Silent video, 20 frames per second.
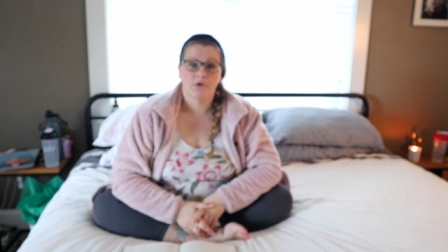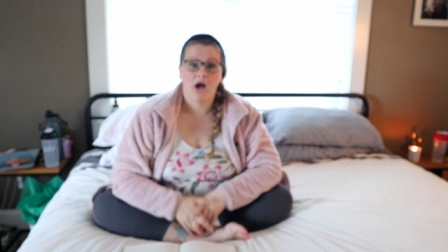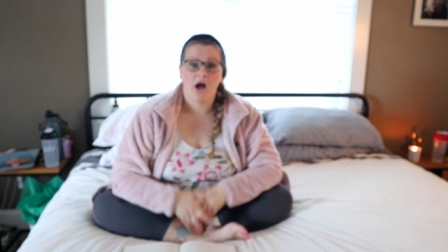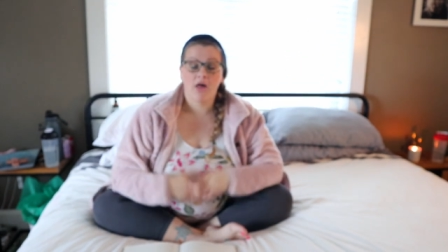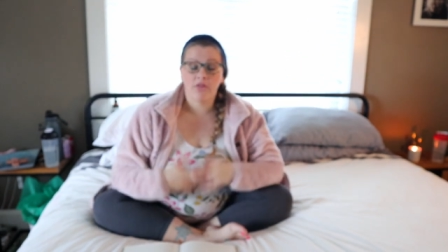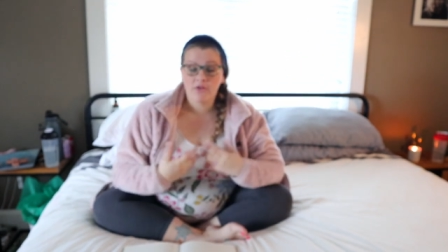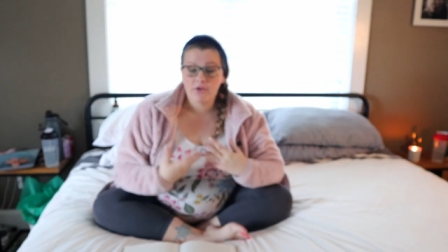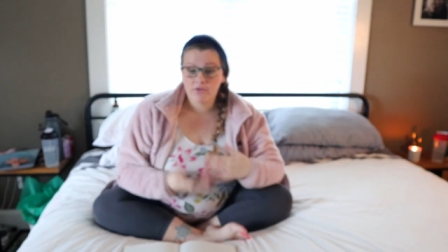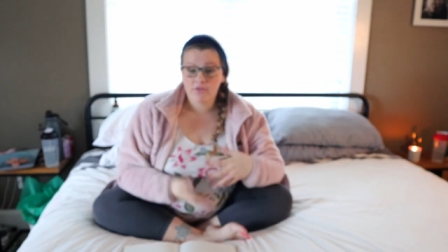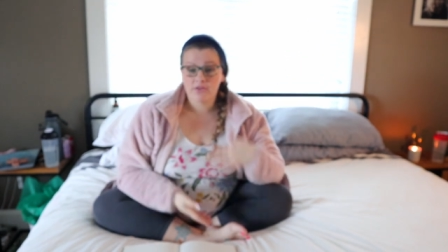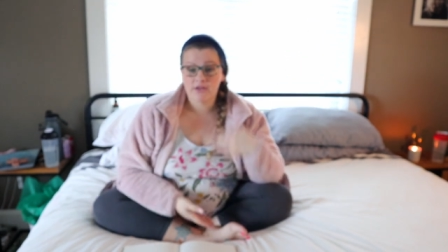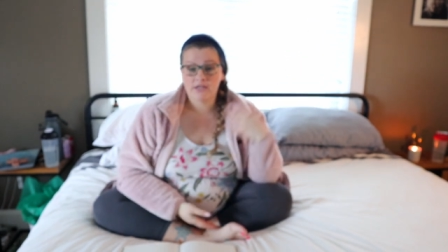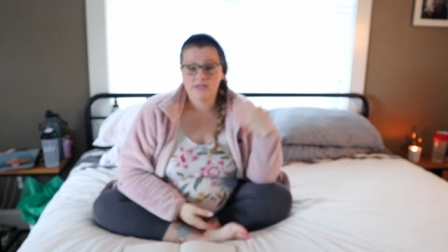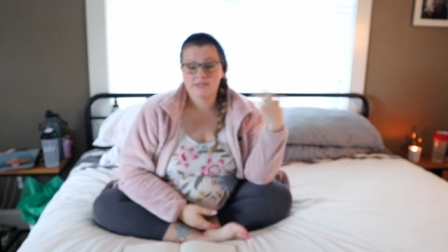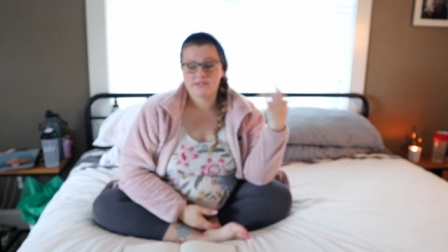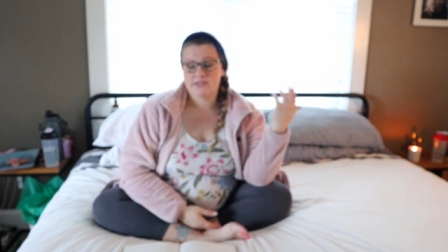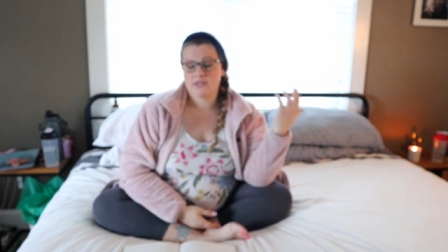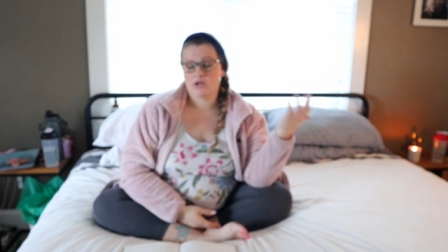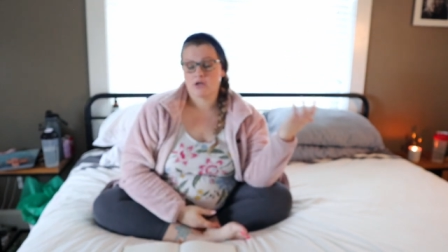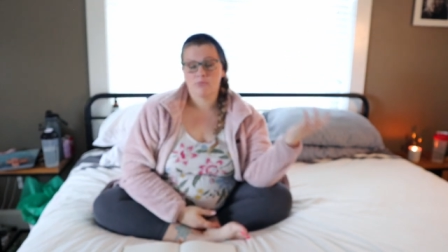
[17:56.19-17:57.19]
Other
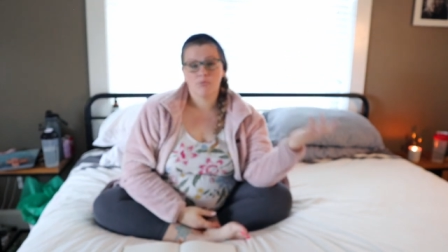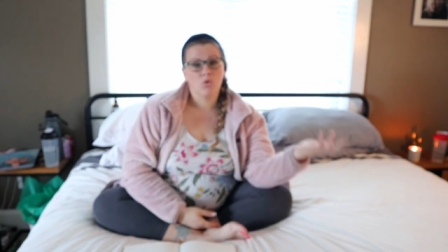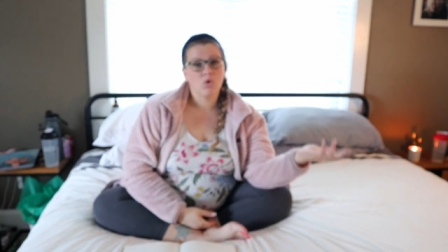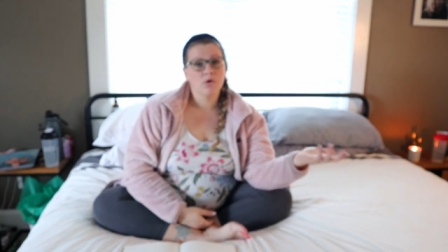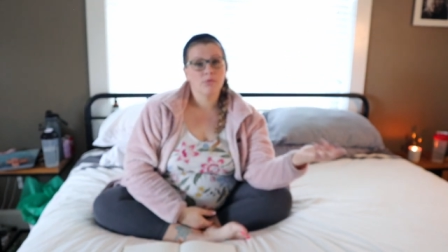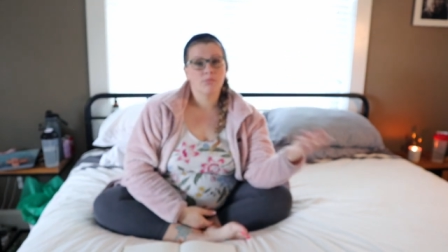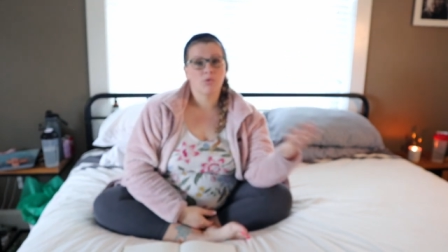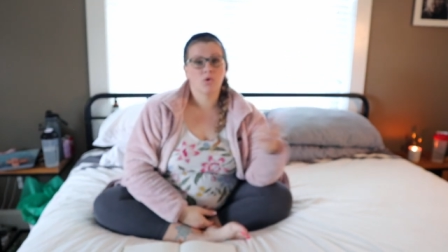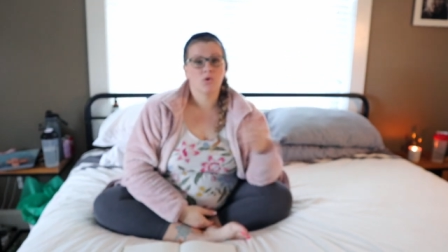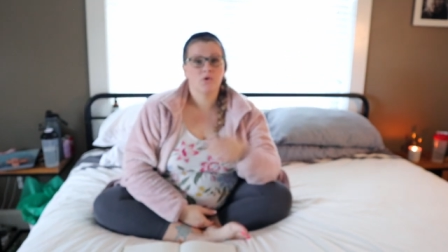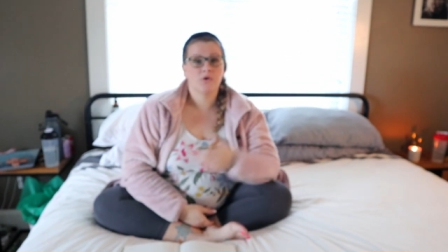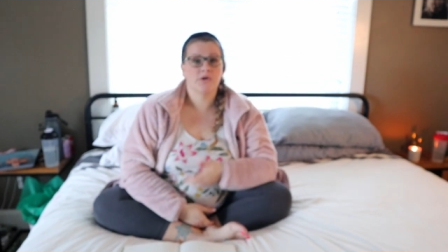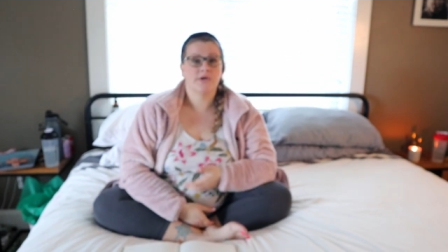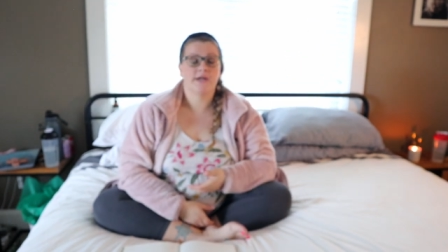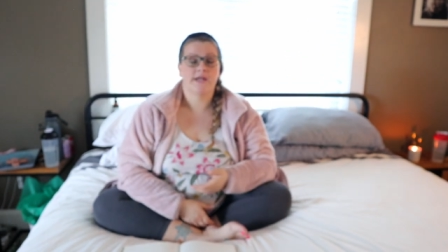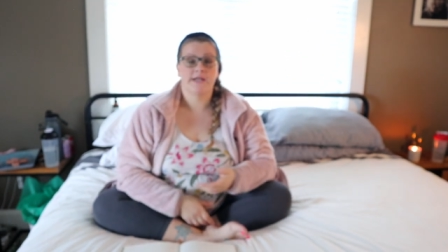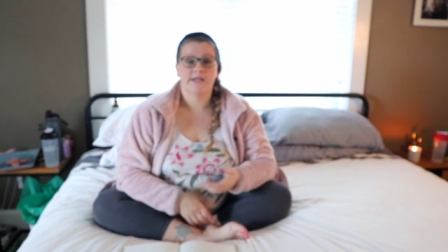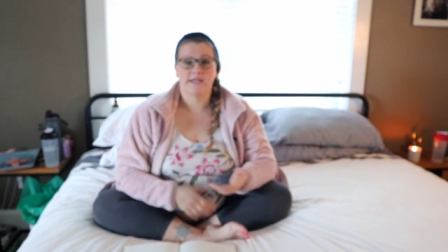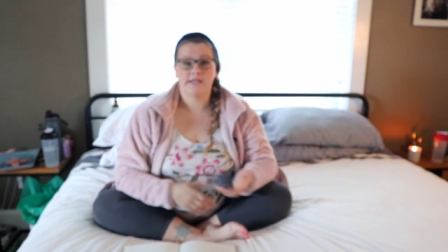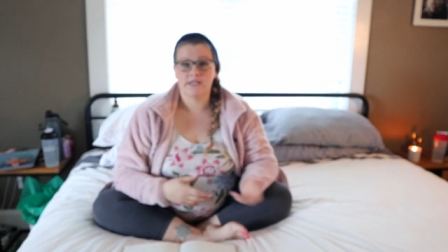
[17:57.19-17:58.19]
things that are more
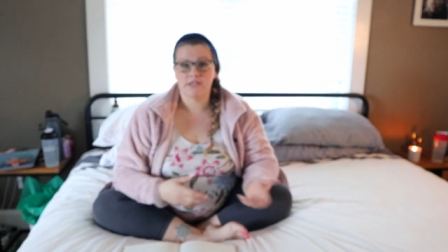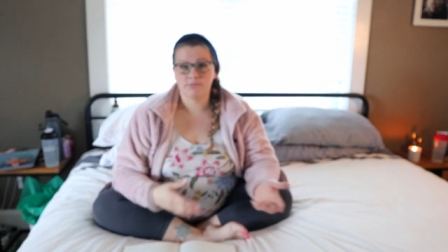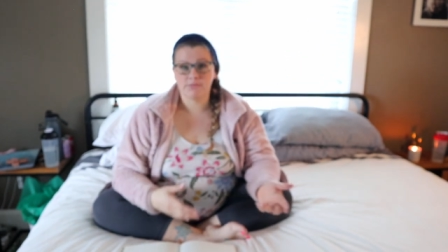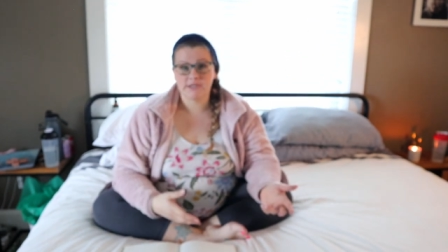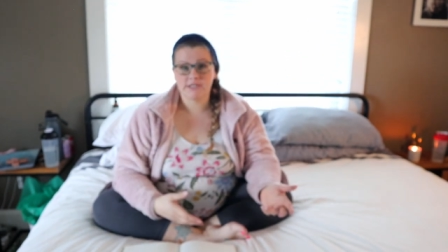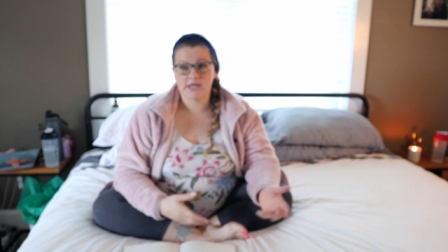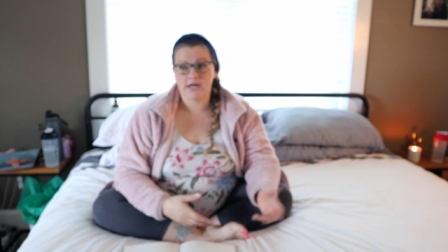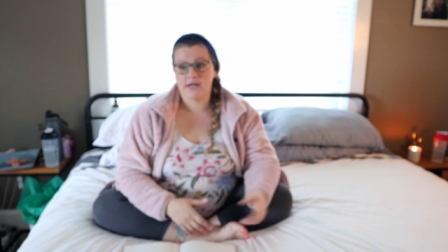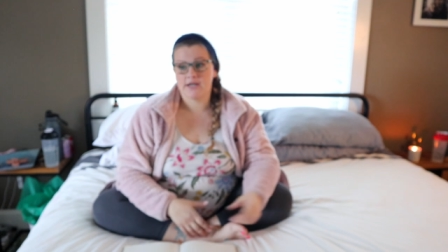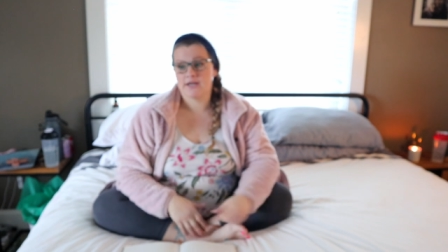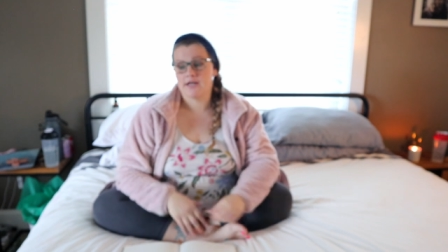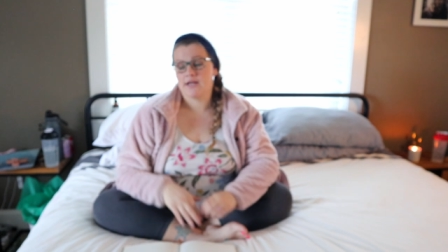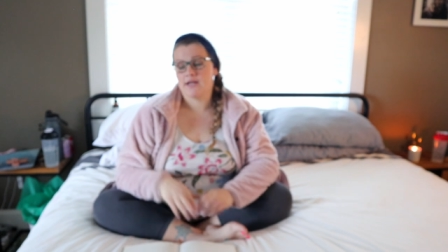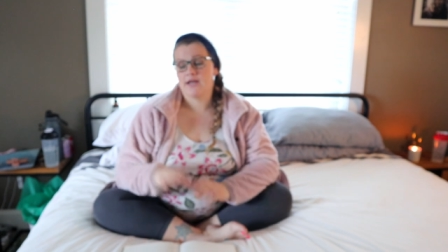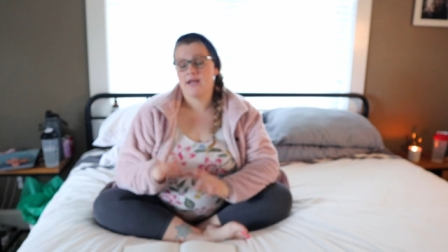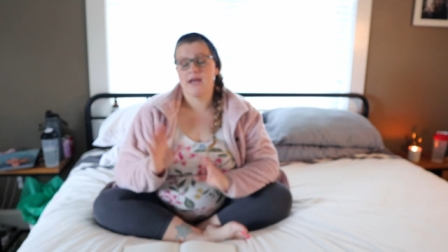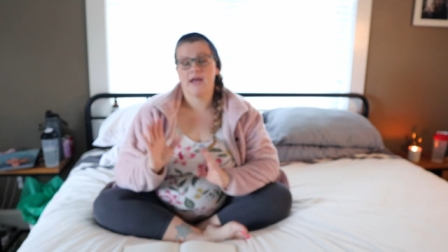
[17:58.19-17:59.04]
important need to be done,